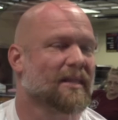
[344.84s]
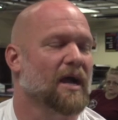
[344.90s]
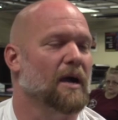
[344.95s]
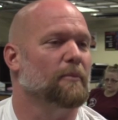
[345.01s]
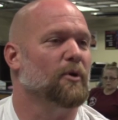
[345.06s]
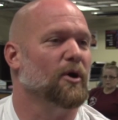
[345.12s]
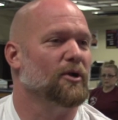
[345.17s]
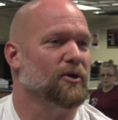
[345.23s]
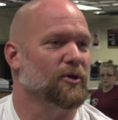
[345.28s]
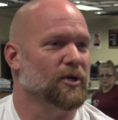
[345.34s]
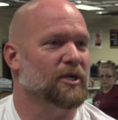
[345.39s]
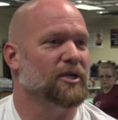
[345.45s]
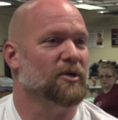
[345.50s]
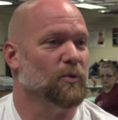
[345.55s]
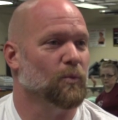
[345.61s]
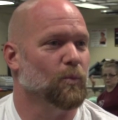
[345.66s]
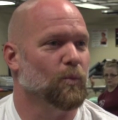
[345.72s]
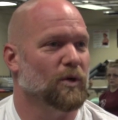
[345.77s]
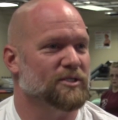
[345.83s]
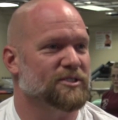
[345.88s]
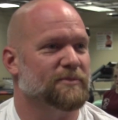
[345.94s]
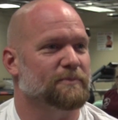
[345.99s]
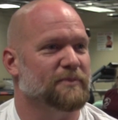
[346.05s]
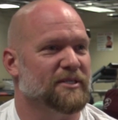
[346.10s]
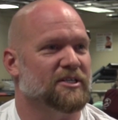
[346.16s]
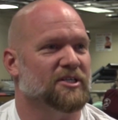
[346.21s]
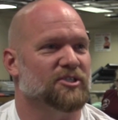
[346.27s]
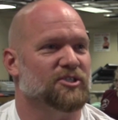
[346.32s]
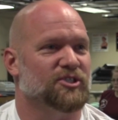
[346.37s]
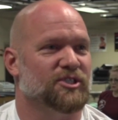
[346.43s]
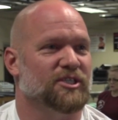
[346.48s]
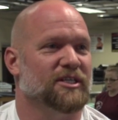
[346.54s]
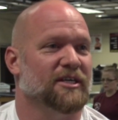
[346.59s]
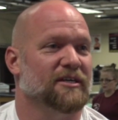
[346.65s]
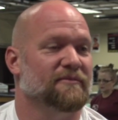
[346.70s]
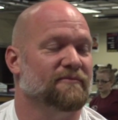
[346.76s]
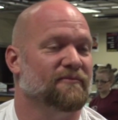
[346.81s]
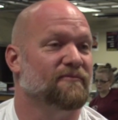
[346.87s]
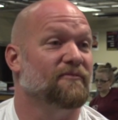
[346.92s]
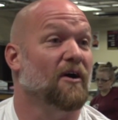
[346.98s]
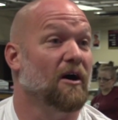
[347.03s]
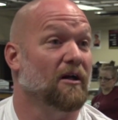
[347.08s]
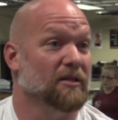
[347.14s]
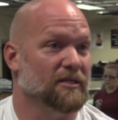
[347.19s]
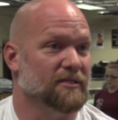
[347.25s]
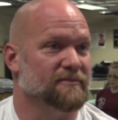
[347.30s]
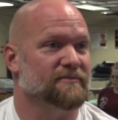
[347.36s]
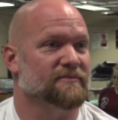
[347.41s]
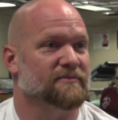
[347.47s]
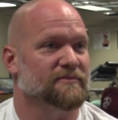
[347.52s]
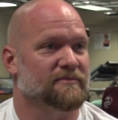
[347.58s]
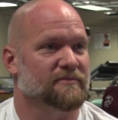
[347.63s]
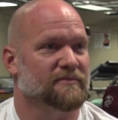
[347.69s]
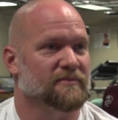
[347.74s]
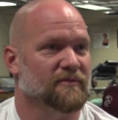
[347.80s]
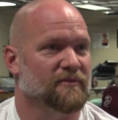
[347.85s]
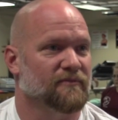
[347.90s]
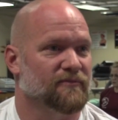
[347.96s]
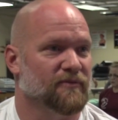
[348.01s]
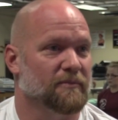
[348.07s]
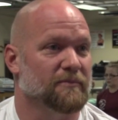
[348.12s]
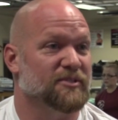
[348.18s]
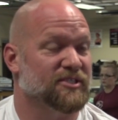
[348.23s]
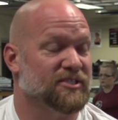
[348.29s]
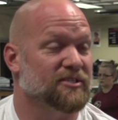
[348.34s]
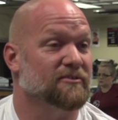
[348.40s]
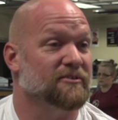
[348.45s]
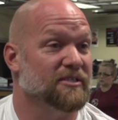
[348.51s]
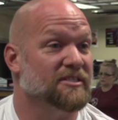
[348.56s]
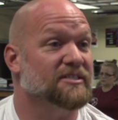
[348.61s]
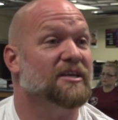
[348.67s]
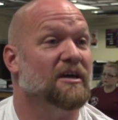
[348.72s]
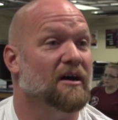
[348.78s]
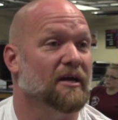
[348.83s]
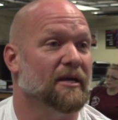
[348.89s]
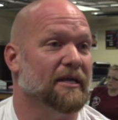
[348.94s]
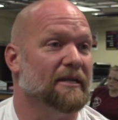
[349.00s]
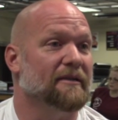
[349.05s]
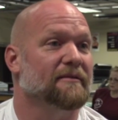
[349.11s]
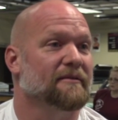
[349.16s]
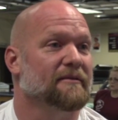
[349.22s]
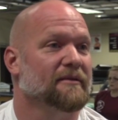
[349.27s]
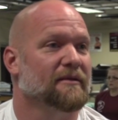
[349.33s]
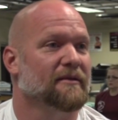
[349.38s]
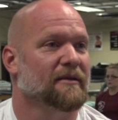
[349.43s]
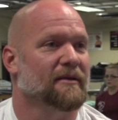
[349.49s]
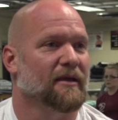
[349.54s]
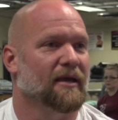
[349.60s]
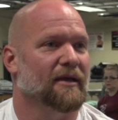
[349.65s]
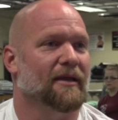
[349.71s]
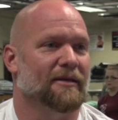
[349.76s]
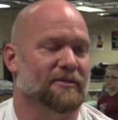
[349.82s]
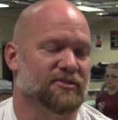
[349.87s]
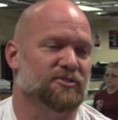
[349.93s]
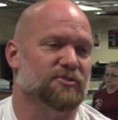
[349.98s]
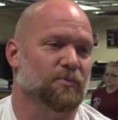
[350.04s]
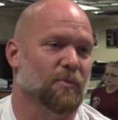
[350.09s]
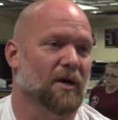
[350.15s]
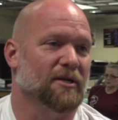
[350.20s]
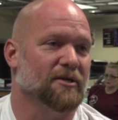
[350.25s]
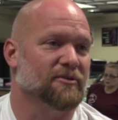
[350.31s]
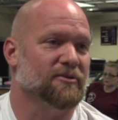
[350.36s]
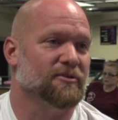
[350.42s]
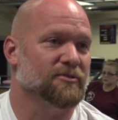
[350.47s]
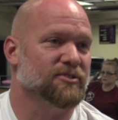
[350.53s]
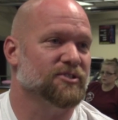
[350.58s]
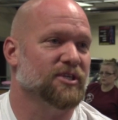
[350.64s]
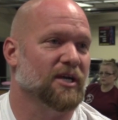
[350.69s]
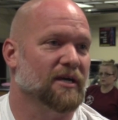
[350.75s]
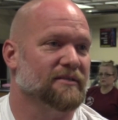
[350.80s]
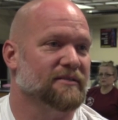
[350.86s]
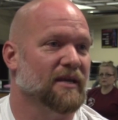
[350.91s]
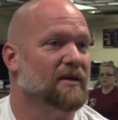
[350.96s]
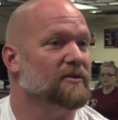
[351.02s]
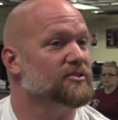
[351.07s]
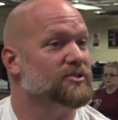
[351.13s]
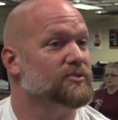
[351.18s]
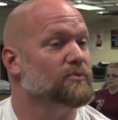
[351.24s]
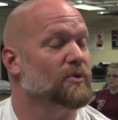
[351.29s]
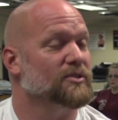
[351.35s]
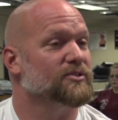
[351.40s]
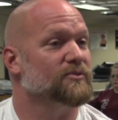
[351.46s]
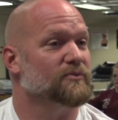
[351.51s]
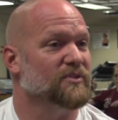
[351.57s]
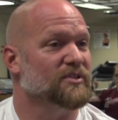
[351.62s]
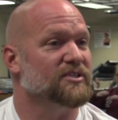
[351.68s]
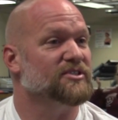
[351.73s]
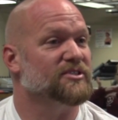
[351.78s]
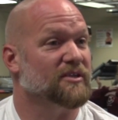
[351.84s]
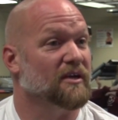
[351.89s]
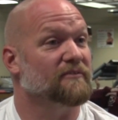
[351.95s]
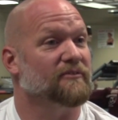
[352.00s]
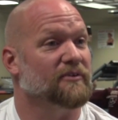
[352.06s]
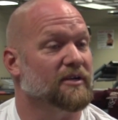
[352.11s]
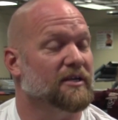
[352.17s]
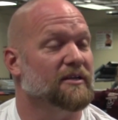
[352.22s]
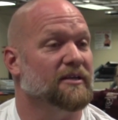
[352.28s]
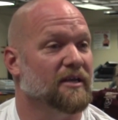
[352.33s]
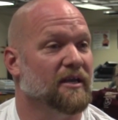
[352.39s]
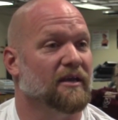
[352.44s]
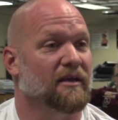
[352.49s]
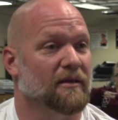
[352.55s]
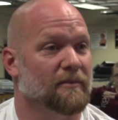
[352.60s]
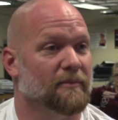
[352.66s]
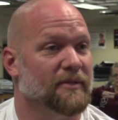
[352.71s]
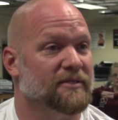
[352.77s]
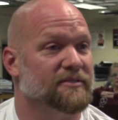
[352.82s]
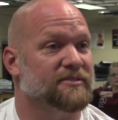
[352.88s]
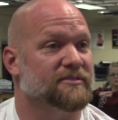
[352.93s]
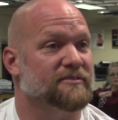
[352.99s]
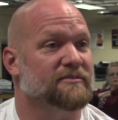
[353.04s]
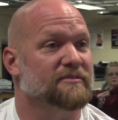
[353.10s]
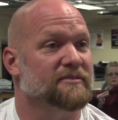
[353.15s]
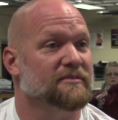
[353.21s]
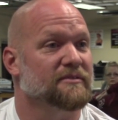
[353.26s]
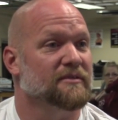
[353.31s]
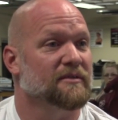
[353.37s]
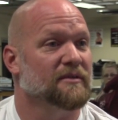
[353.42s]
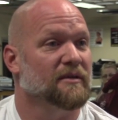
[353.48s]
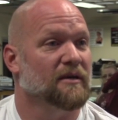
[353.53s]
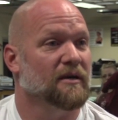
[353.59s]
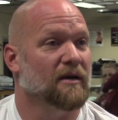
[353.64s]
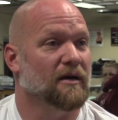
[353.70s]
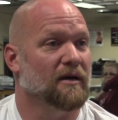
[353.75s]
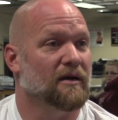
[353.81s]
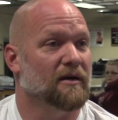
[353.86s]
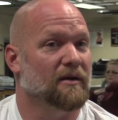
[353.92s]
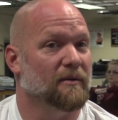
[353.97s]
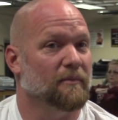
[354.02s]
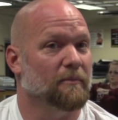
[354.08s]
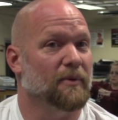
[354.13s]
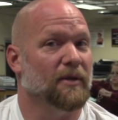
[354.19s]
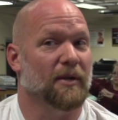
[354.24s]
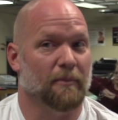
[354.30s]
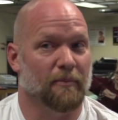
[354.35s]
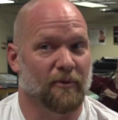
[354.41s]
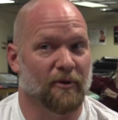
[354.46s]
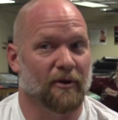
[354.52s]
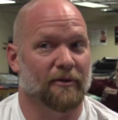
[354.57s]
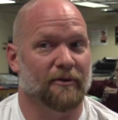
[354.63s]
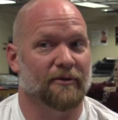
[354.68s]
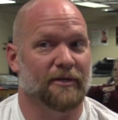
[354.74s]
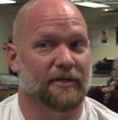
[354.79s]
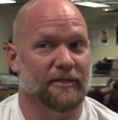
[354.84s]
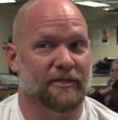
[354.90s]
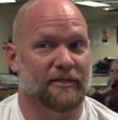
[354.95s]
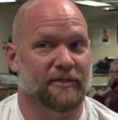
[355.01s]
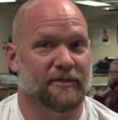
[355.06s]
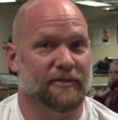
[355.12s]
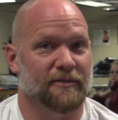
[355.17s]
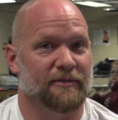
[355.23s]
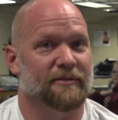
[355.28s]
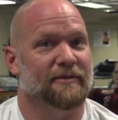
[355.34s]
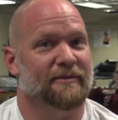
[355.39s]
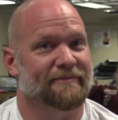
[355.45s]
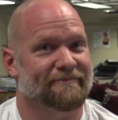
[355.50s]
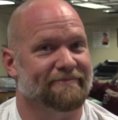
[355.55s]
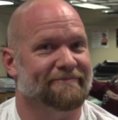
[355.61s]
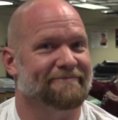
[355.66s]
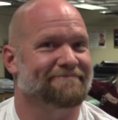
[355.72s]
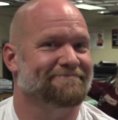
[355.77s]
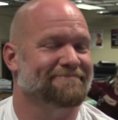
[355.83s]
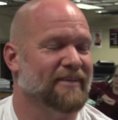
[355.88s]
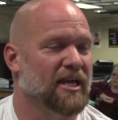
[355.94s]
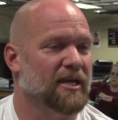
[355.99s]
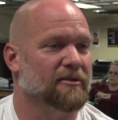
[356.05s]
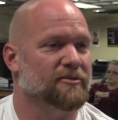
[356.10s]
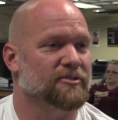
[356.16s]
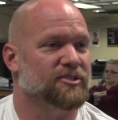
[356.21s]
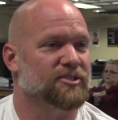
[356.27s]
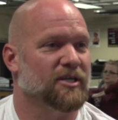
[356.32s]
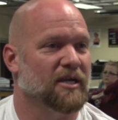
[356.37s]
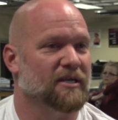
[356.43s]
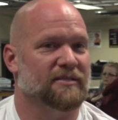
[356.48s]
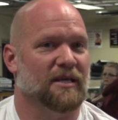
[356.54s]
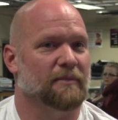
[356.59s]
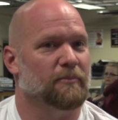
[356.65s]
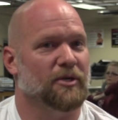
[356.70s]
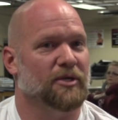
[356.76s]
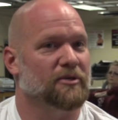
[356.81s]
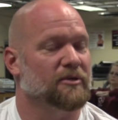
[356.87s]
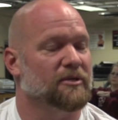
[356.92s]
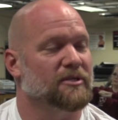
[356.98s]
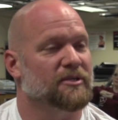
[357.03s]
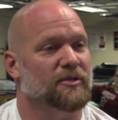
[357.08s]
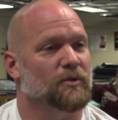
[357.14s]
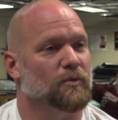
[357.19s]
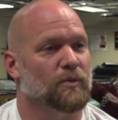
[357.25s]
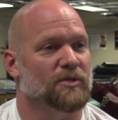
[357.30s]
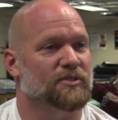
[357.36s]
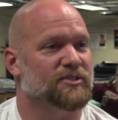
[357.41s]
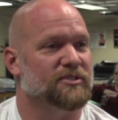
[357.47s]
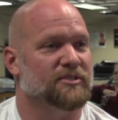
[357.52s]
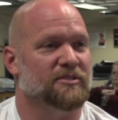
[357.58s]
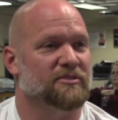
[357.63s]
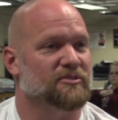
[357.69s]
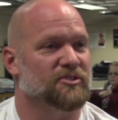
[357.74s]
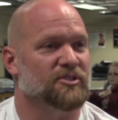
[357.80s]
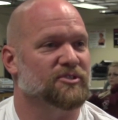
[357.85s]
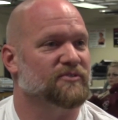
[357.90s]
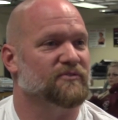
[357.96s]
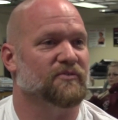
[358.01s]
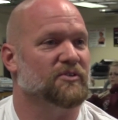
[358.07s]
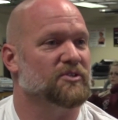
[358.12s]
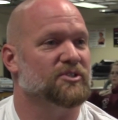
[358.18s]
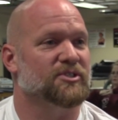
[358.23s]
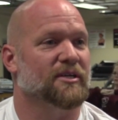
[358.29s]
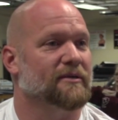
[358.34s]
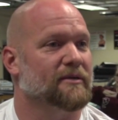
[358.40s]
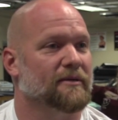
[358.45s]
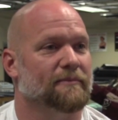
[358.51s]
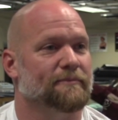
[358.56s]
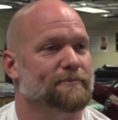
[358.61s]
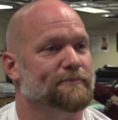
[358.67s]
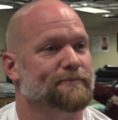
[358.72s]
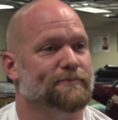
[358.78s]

I brought her here once because she had fallen from a serious height, and I just wanted her checked out. She wasn't really suffering any ailments, but I brought her in here, had her checked. I bring her in here once a year just for a checkup.